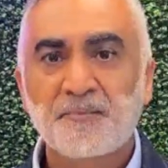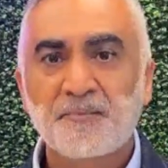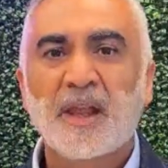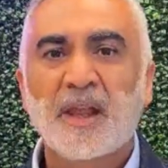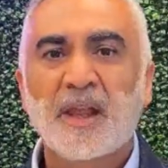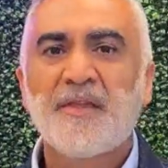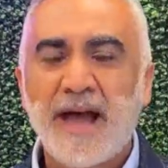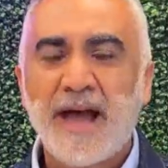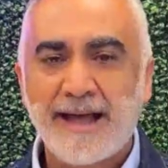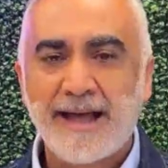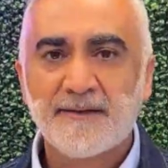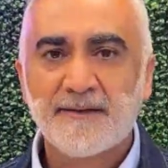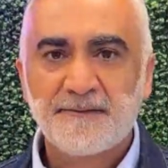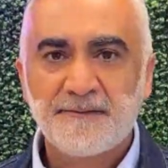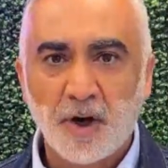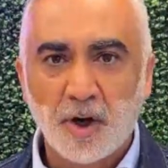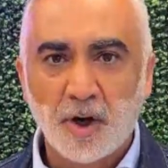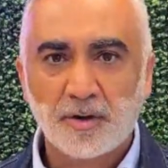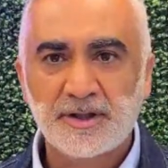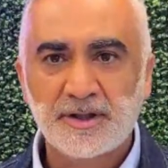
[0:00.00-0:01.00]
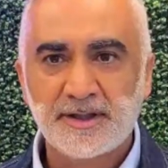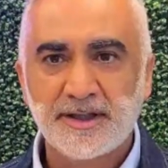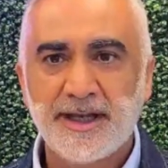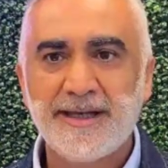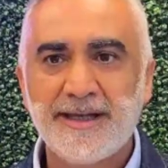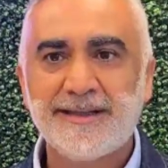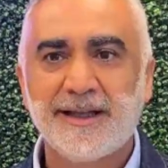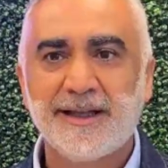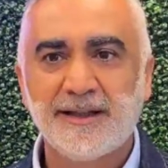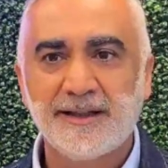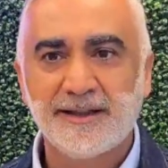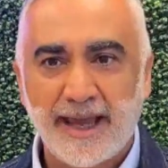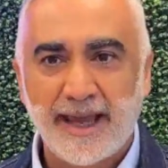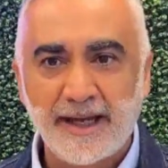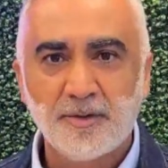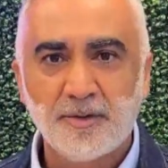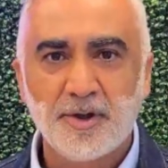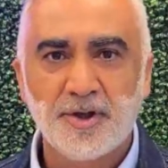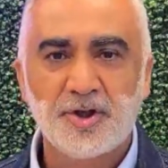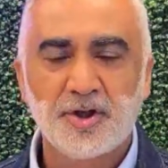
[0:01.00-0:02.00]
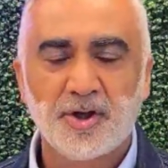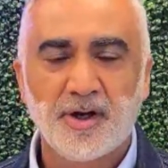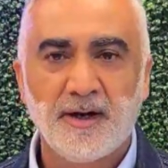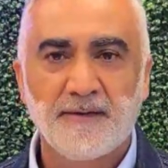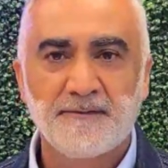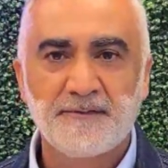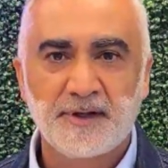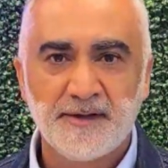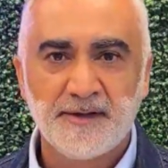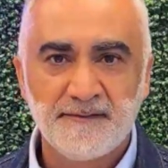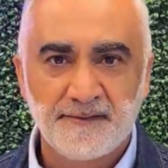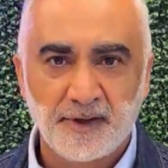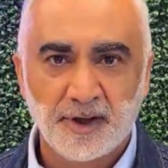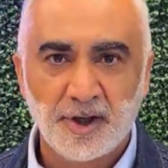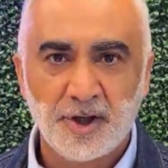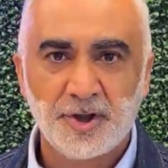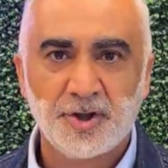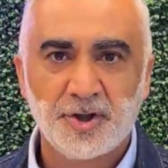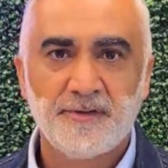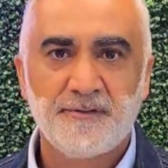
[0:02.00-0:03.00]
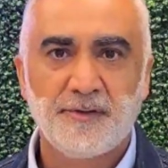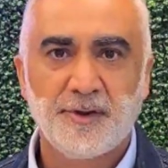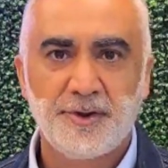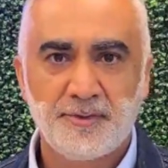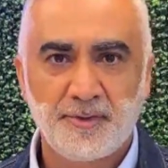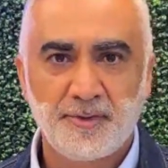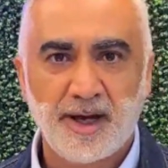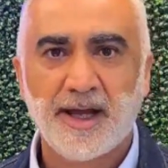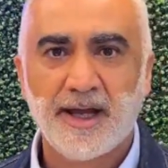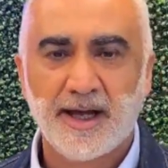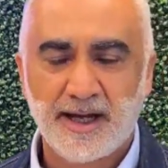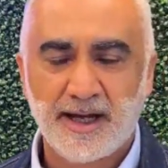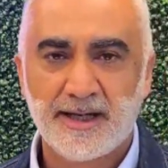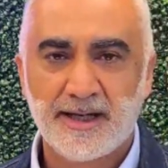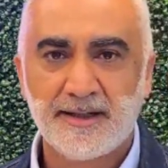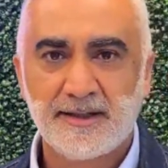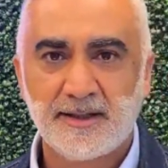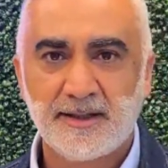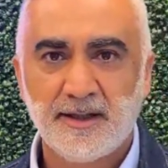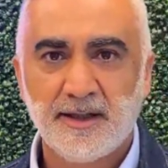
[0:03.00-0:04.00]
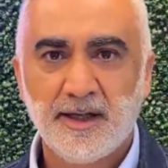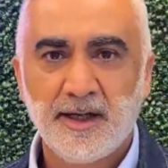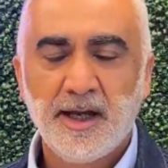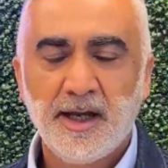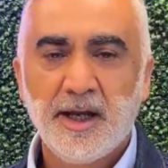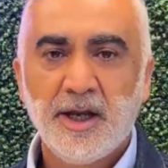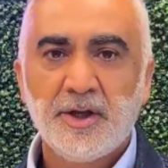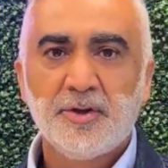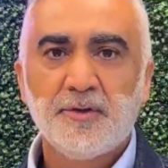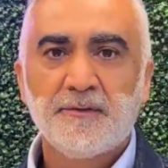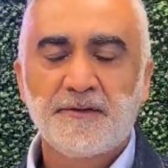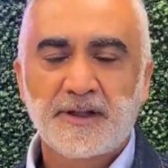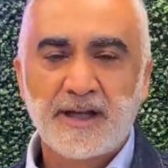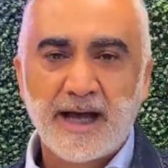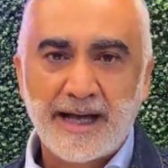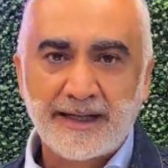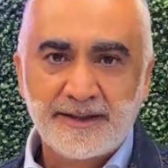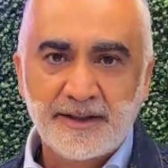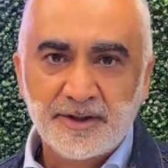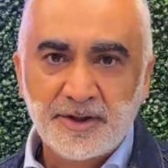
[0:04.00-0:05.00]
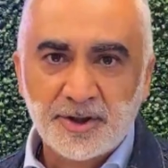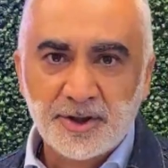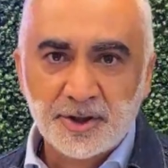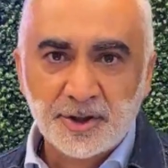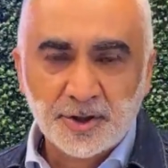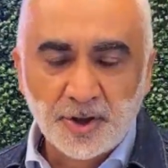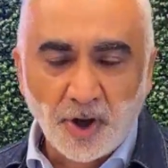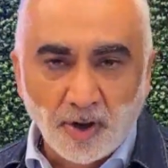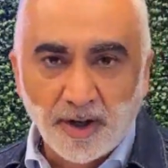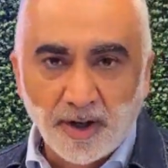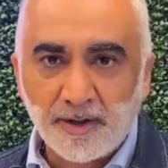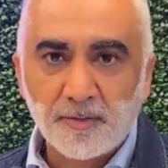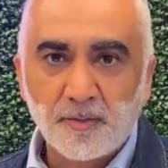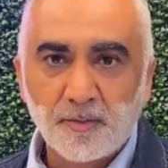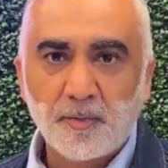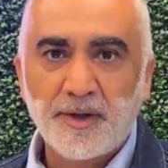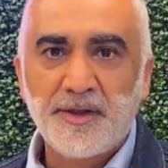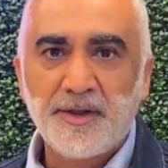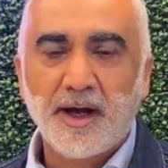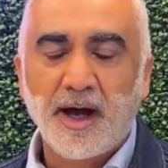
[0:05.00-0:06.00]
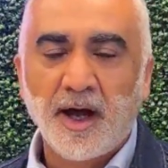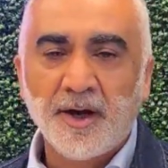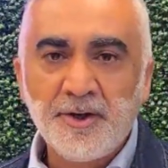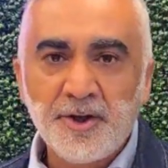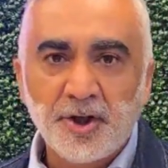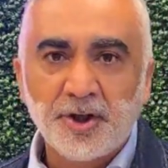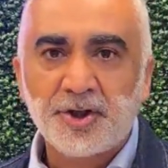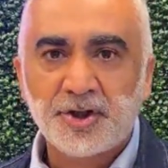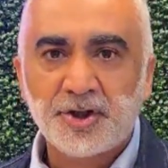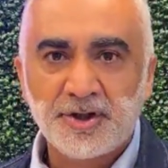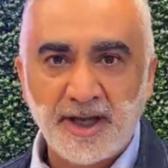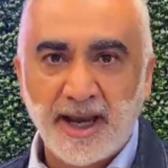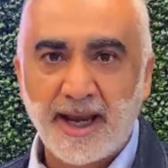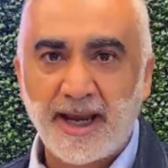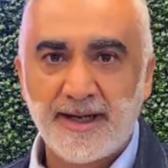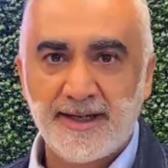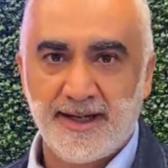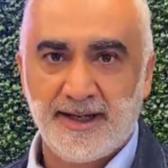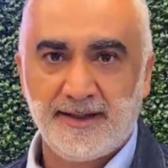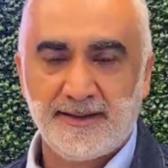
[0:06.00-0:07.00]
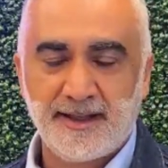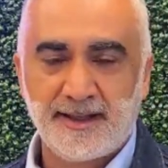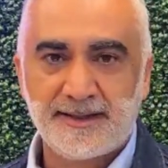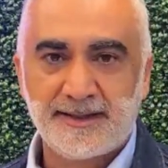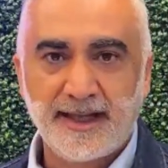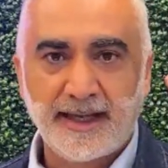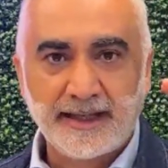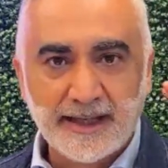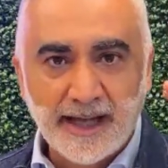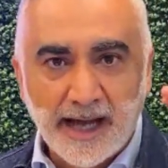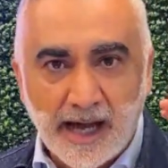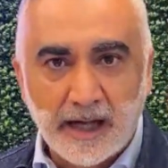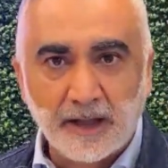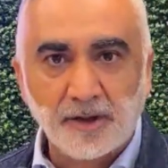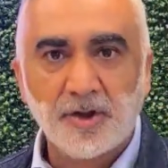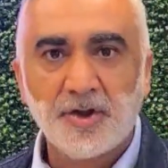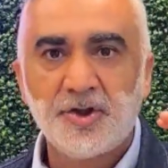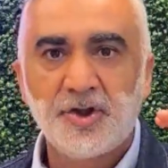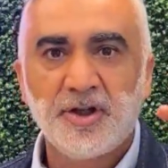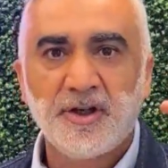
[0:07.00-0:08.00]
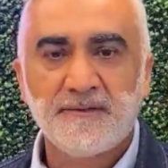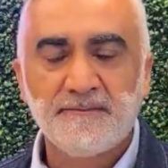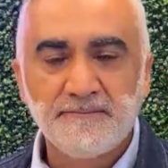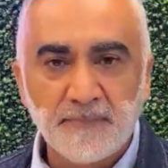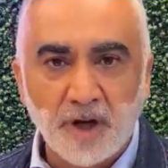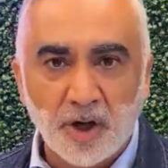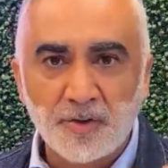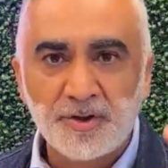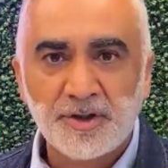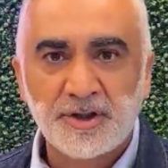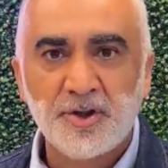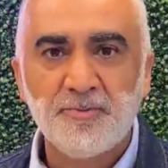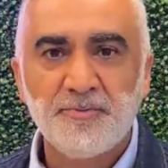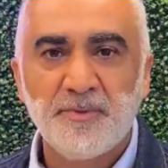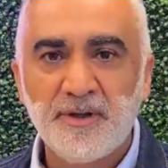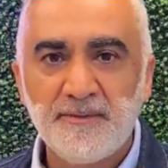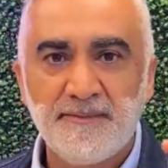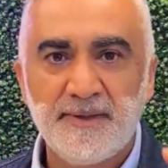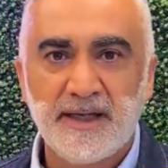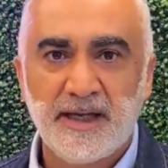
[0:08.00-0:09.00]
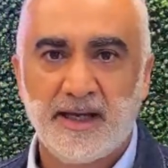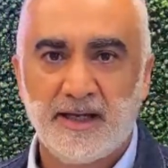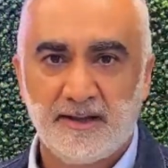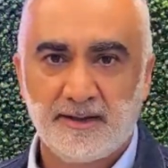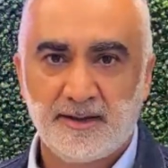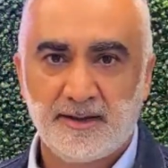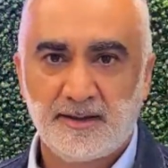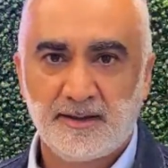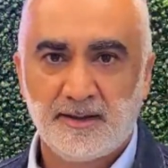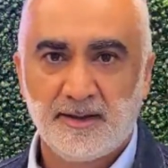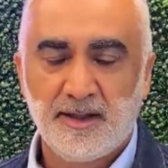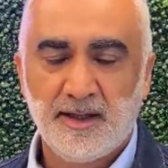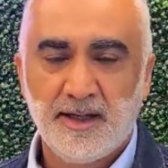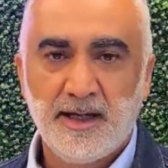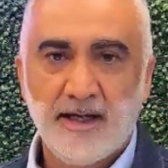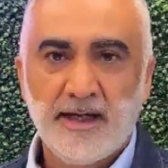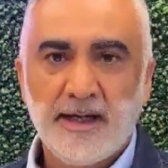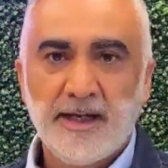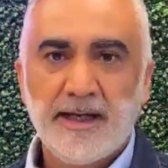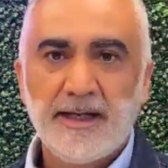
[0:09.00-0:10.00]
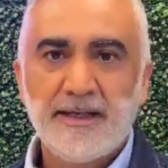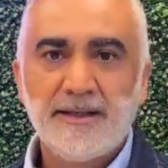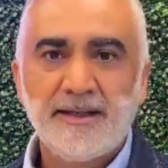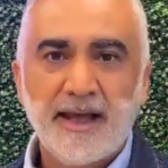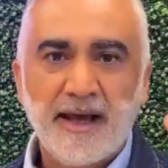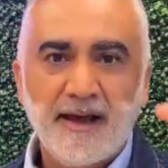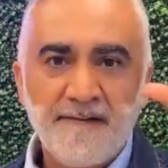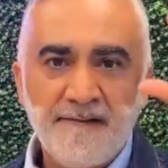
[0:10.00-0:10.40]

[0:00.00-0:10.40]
That, folks, is the language of conversion for dry eyes. You've got to start with understanding the psychology of most human beings is they have